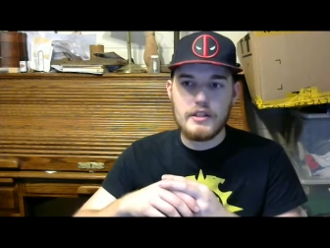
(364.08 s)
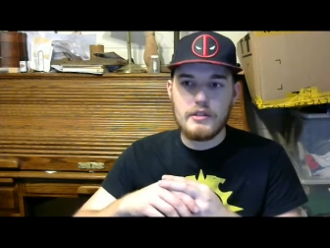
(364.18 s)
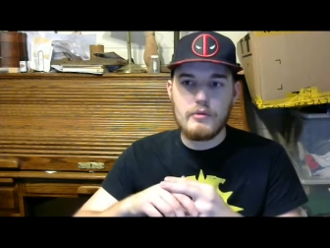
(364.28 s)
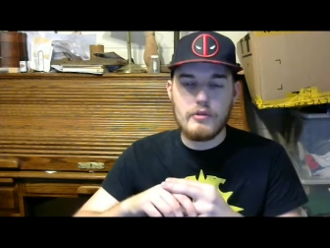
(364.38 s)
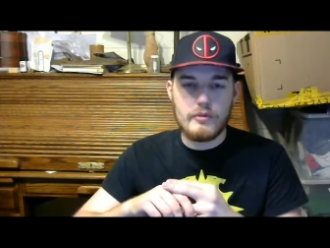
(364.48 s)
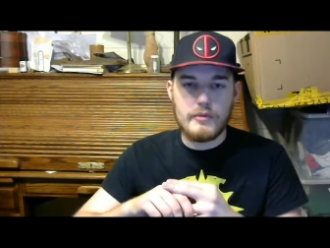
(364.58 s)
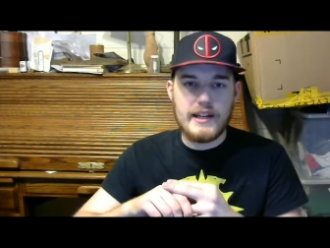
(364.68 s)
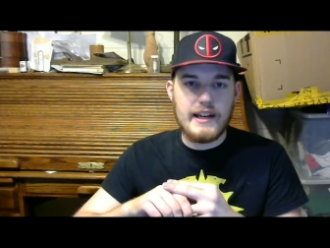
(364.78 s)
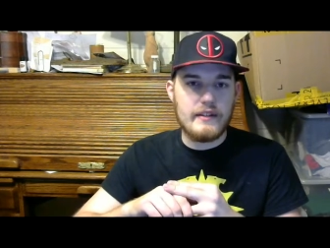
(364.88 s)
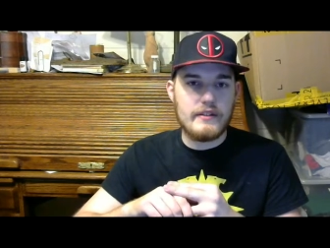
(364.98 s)
worn by
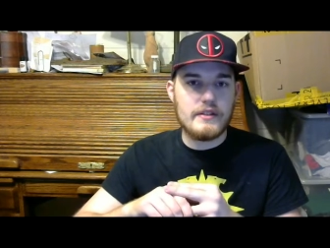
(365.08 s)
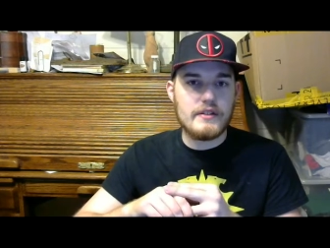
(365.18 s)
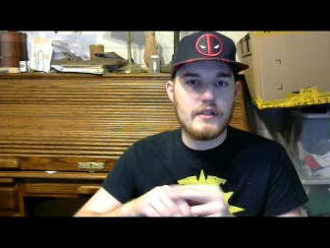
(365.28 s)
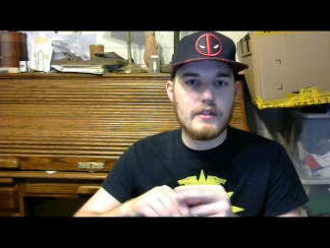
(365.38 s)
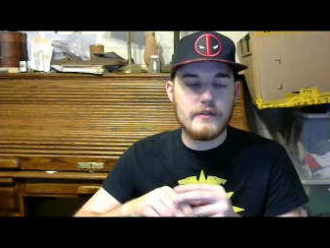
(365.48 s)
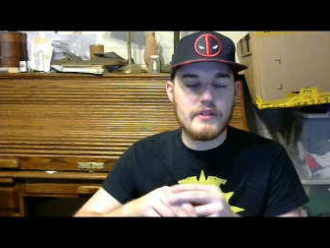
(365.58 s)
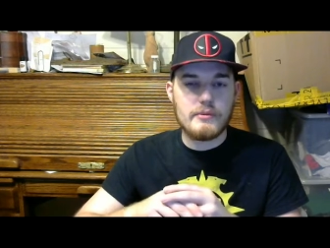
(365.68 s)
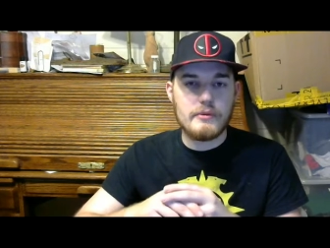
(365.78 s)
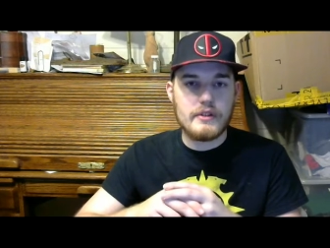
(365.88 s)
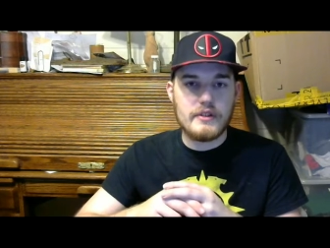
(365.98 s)
athletes in different
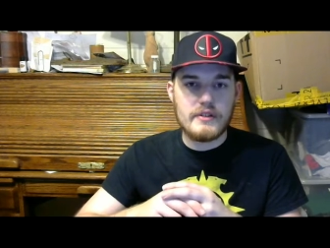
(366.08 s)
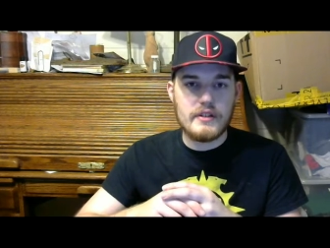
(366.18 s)
sports.